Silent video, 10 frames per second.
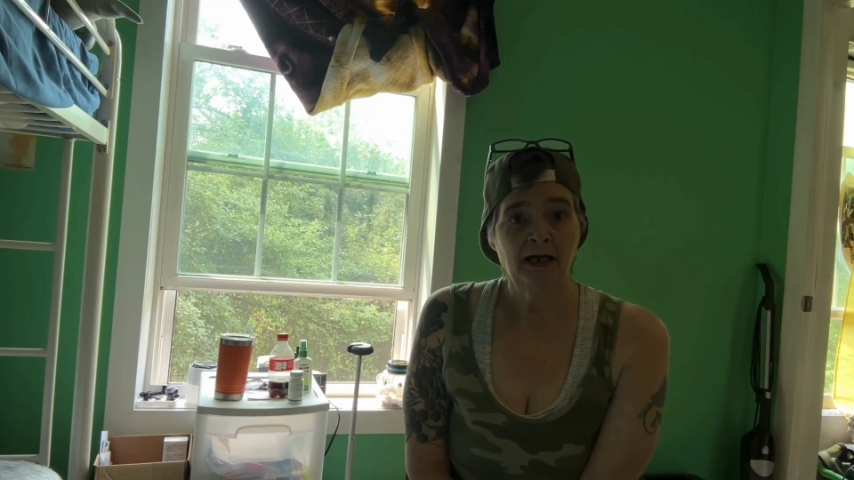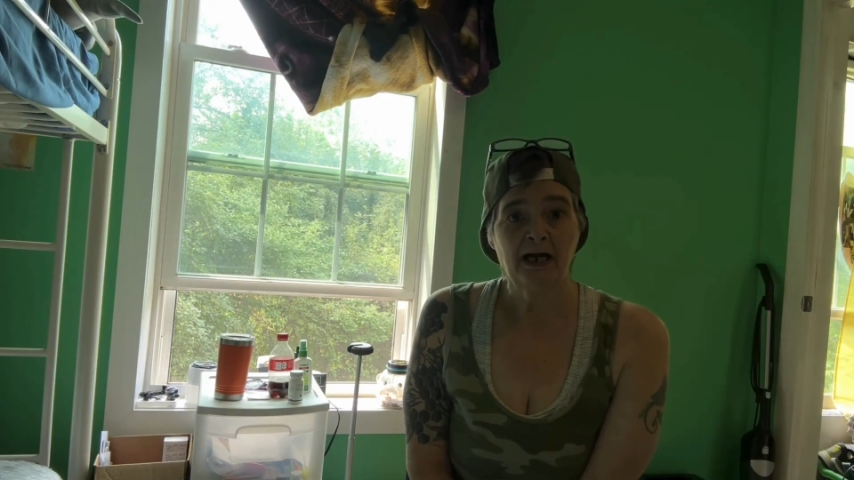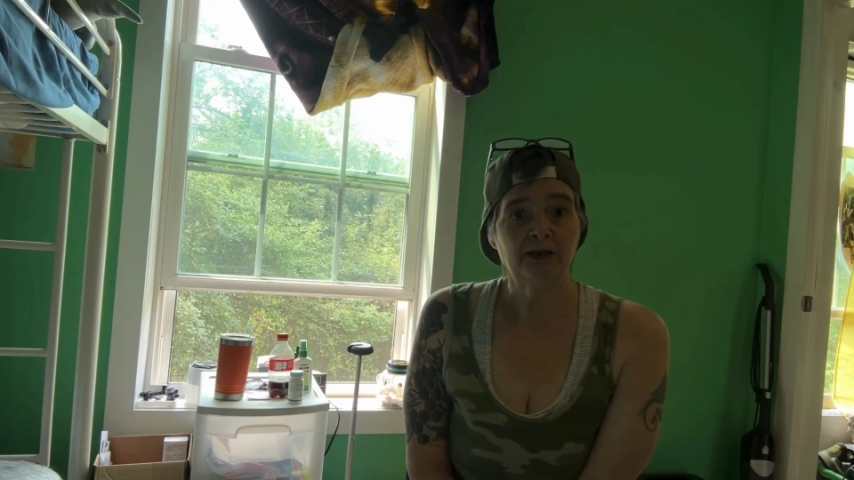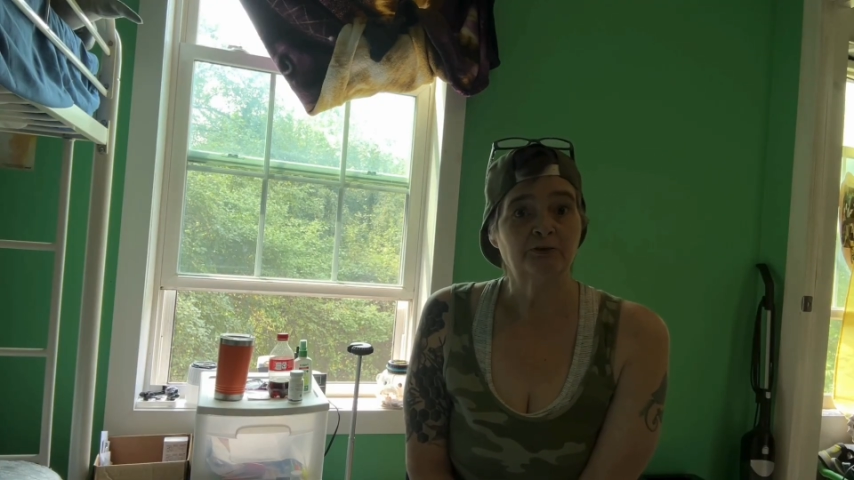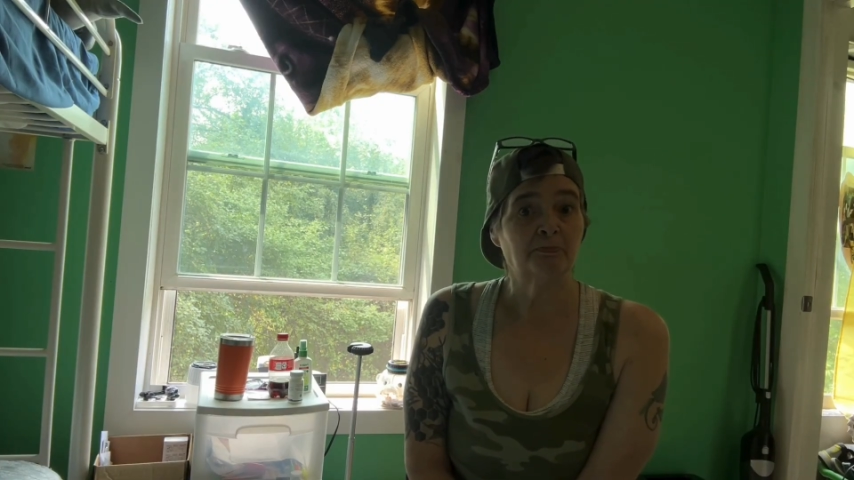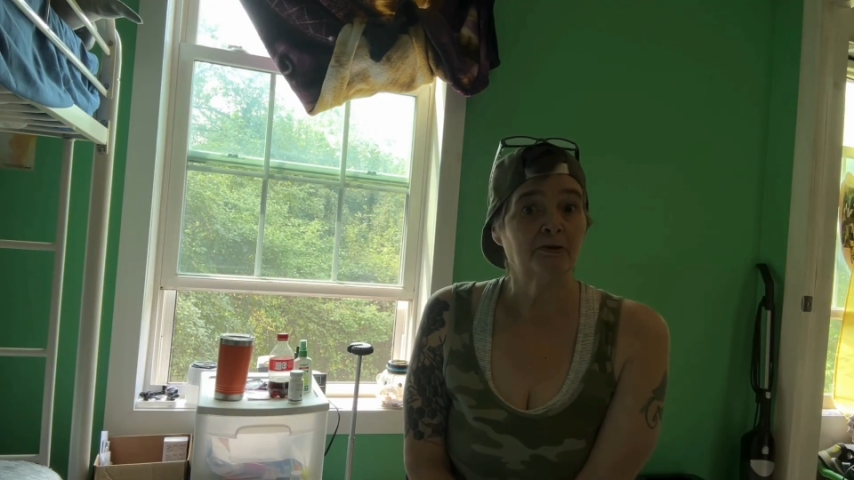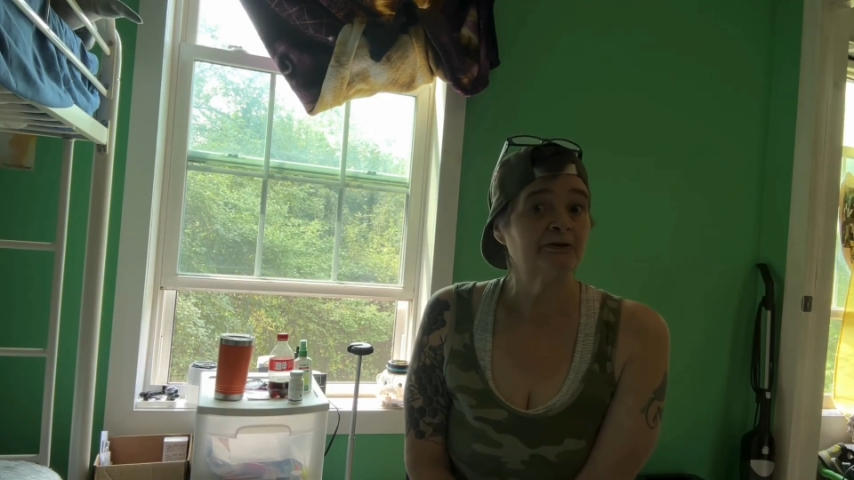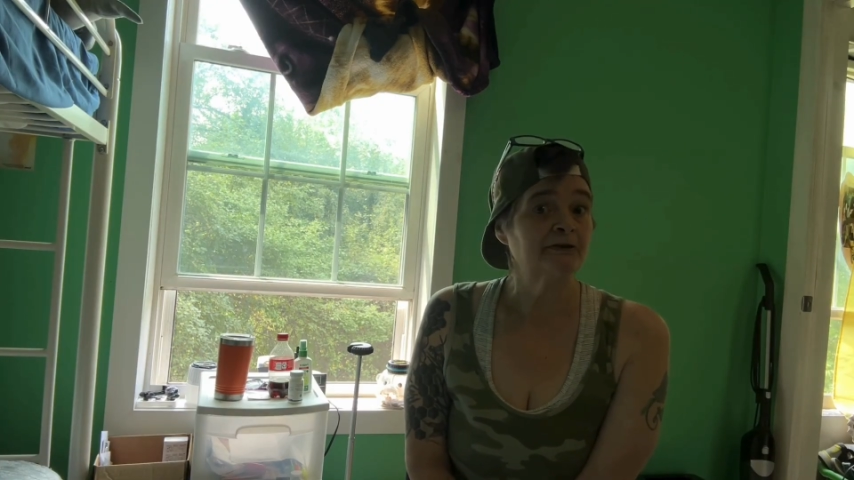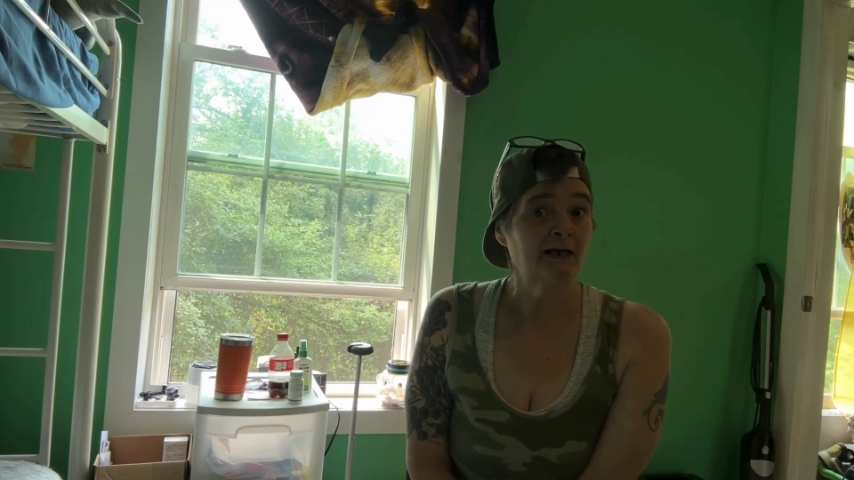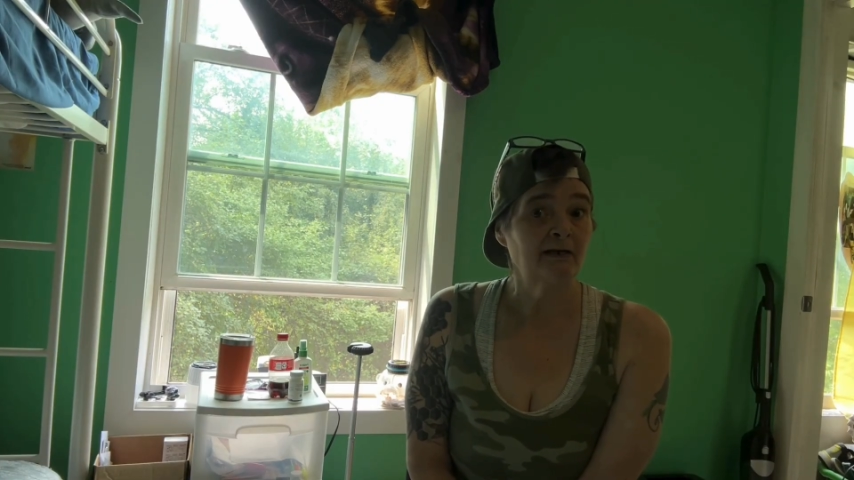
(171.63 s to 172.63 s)
add your
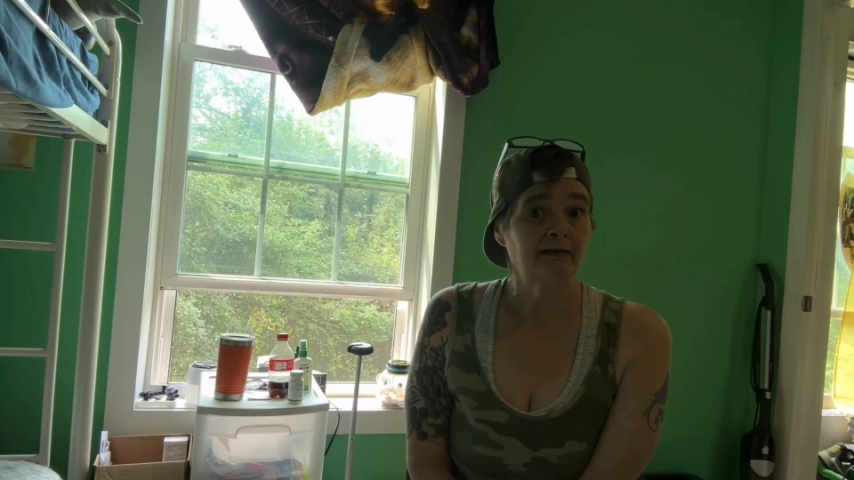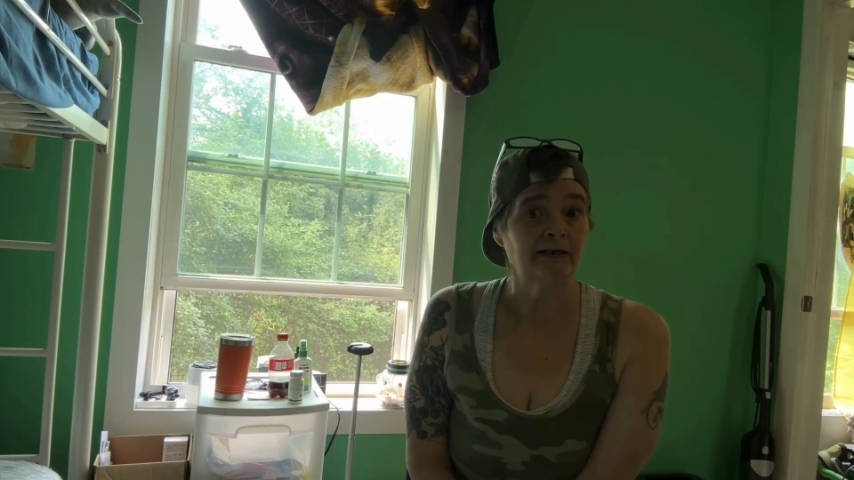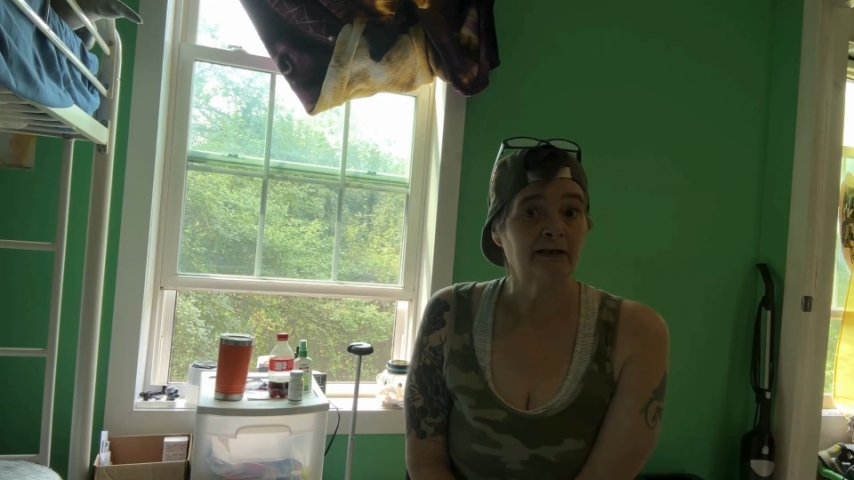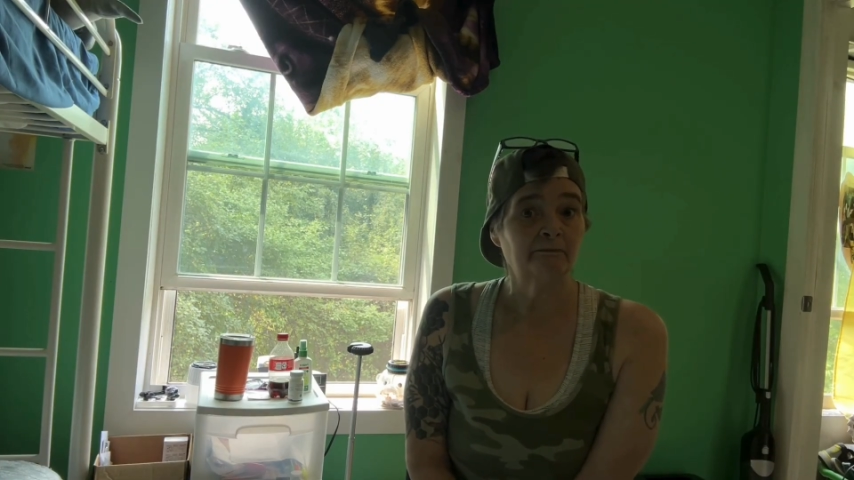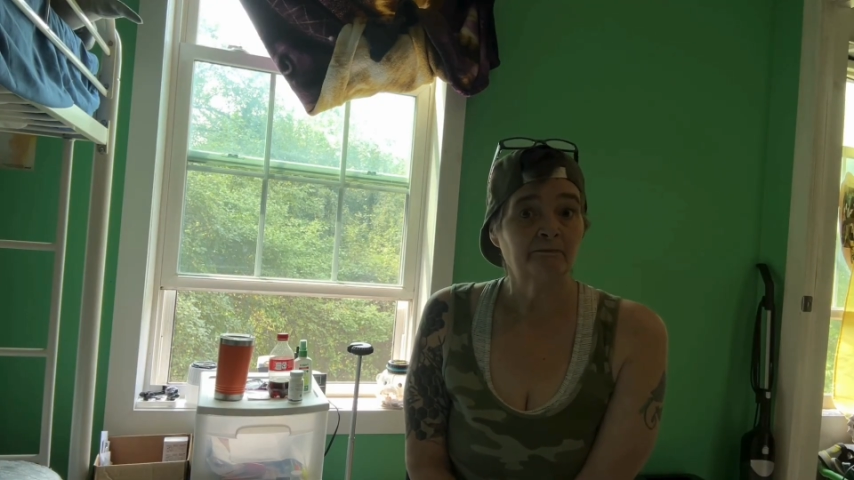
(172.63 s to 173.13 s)
personality.